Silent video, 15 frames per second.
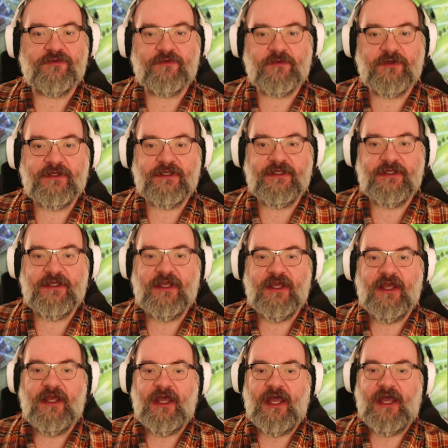three,
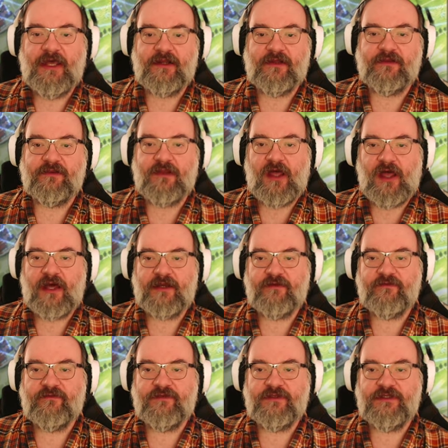and a lot
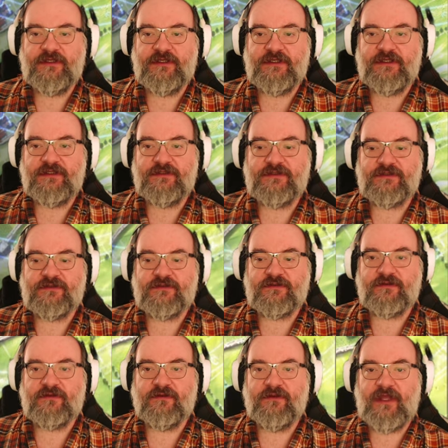of these
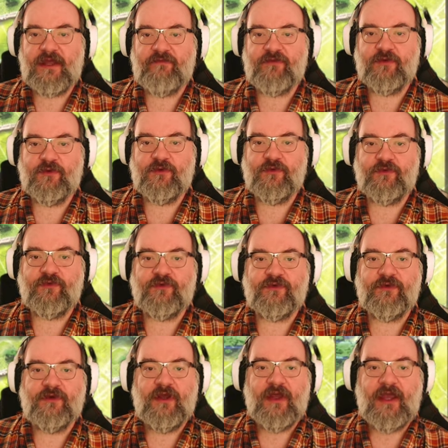levels
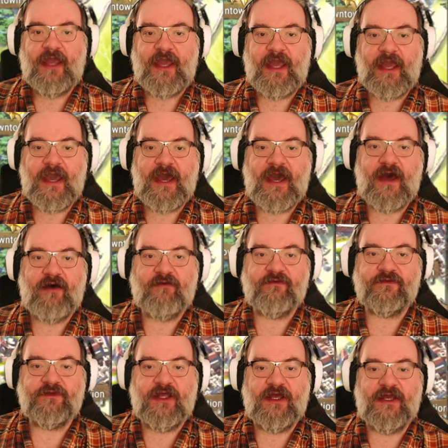have
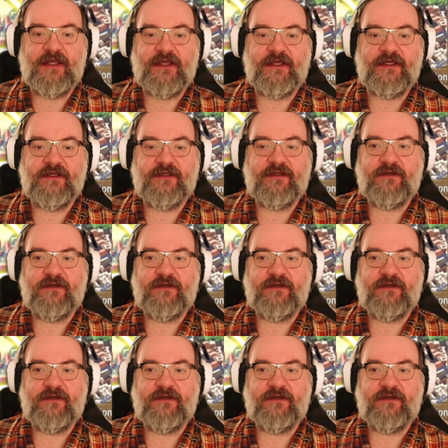like